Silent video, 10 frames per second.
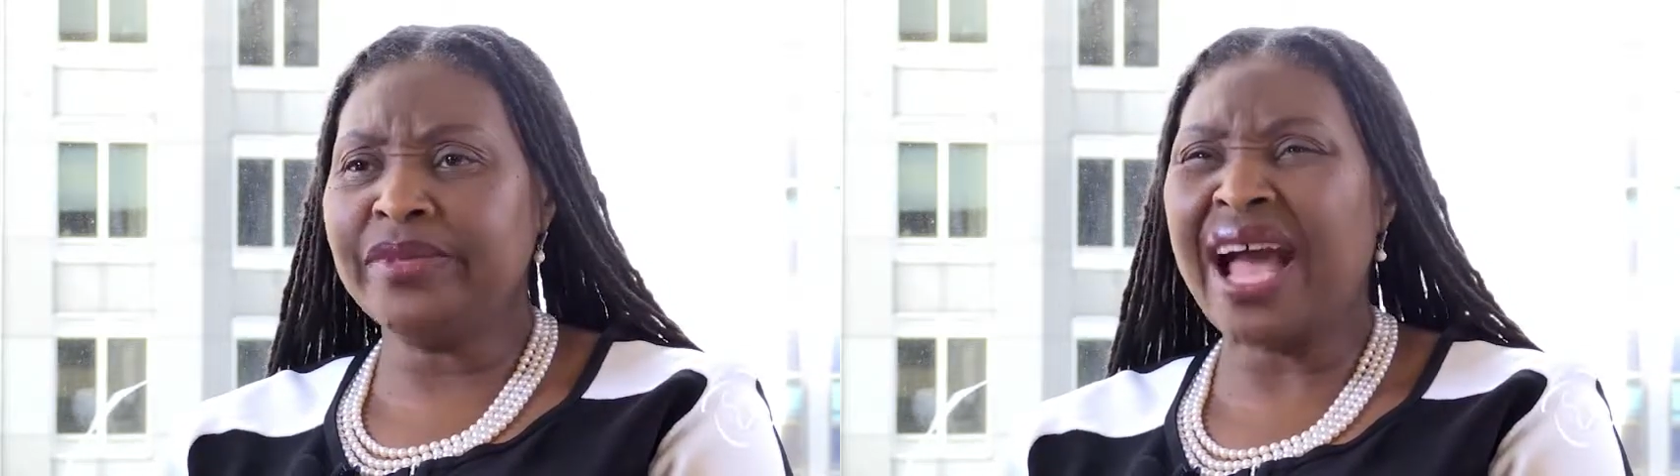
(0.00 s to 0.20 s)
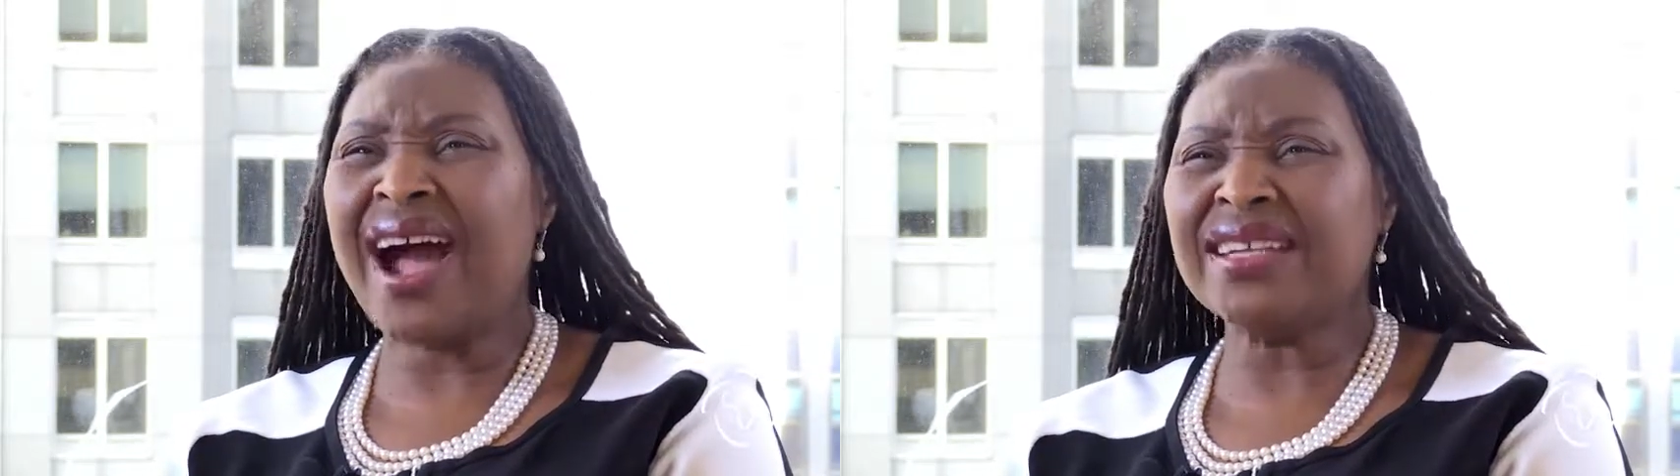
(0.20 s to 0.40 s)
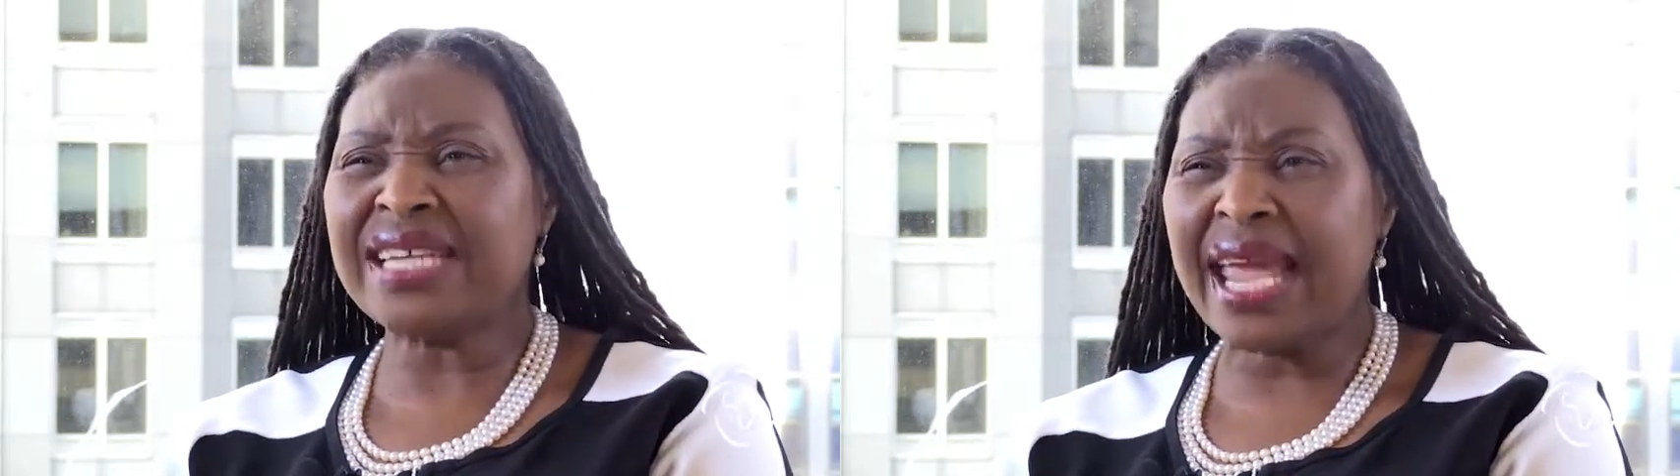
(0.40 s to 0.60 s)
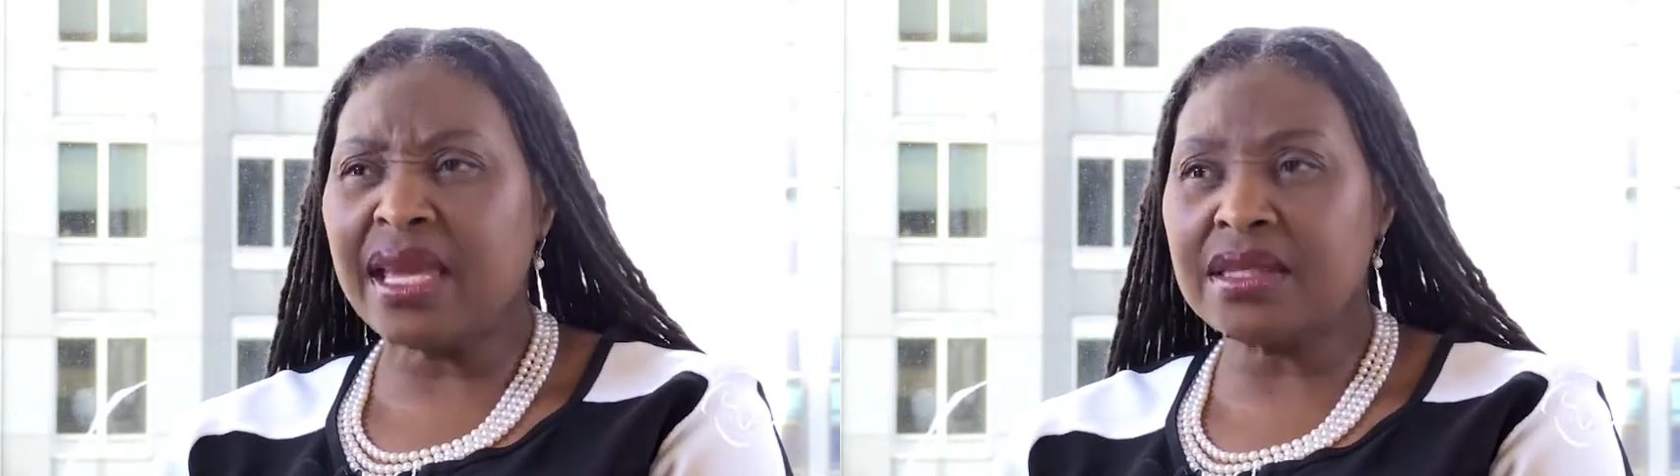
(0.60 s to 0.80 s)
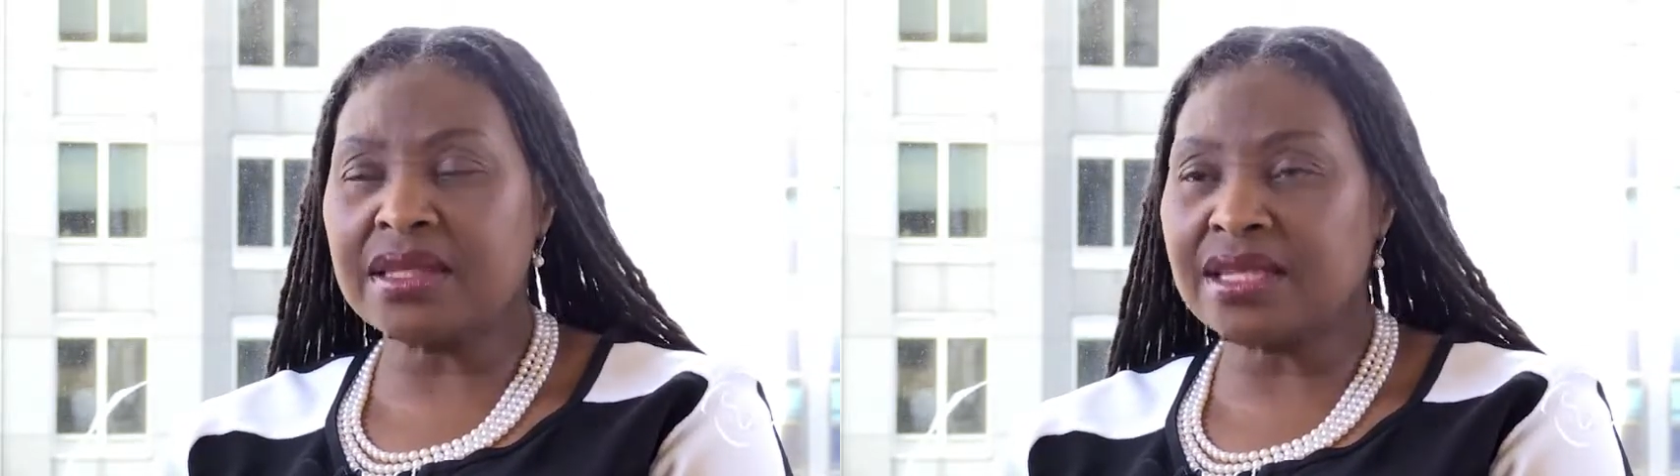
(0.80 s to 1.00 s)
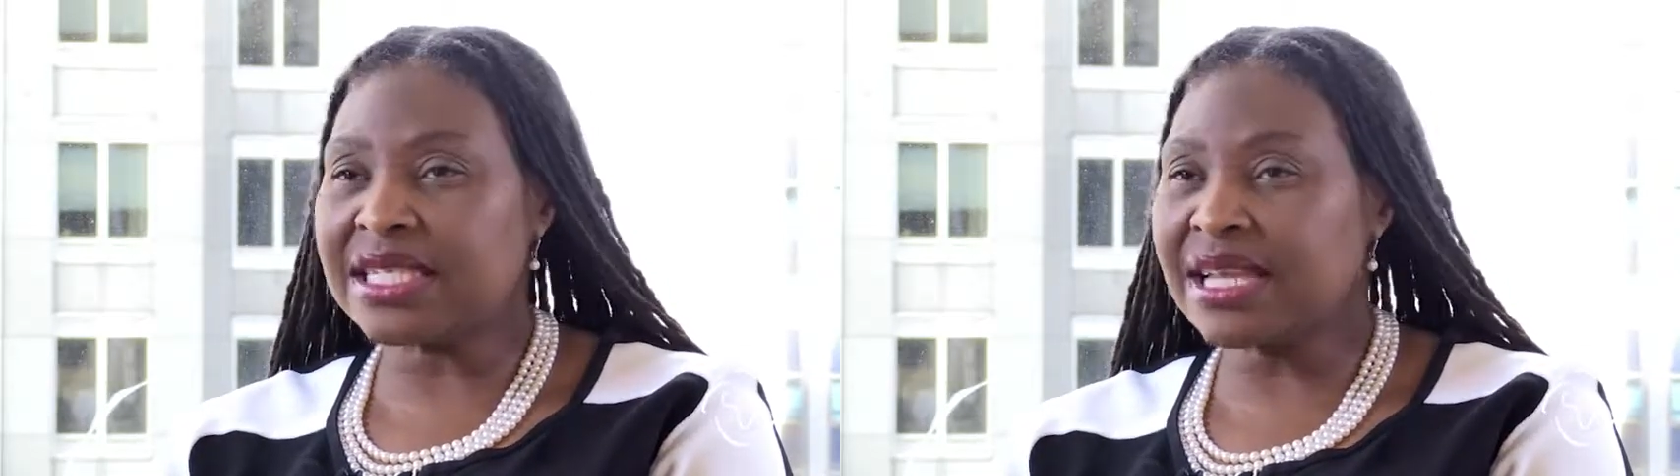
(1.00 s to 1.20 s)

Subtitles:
heartaches and